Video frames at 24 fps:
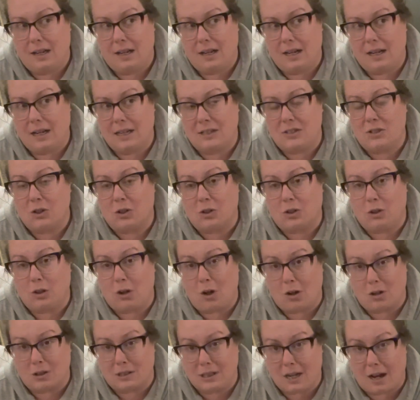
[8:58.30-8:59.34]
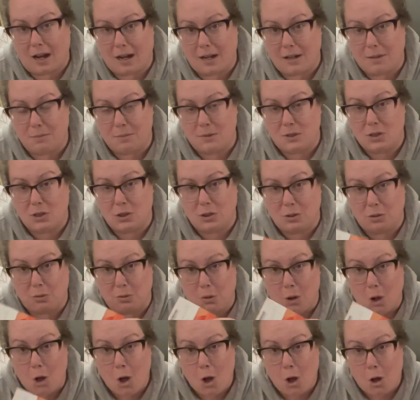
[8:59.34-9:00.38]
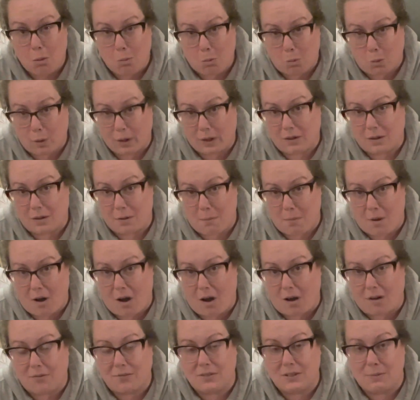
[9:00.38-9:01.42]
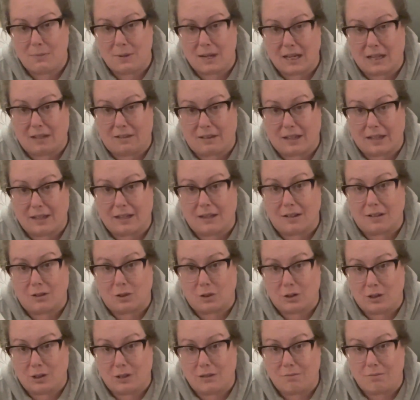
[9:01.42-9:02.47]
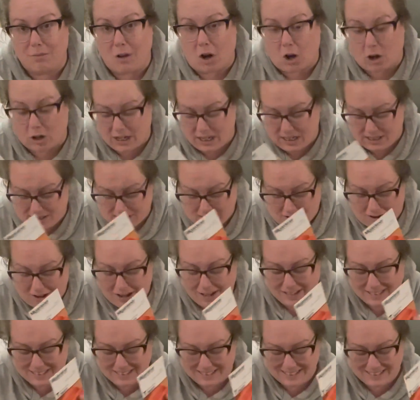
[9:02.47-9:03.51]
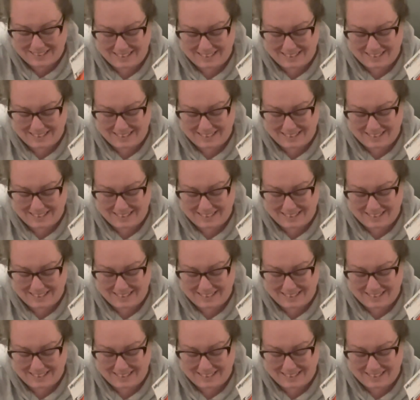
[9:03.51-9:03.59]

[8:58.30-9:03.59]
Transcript: it took a long time to boil them off to make like a good hearty sauce.